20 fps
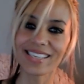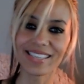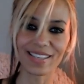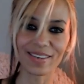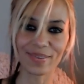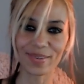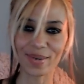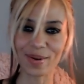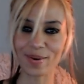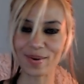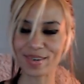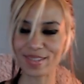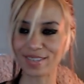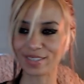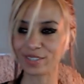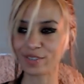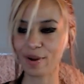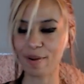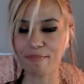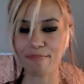they were going to the
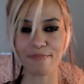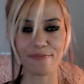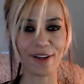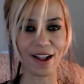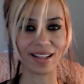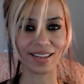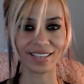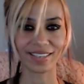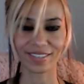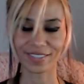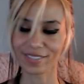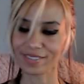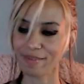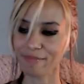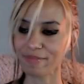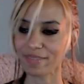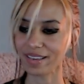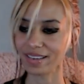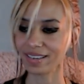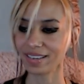Trump rally or
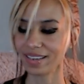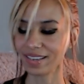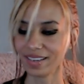something.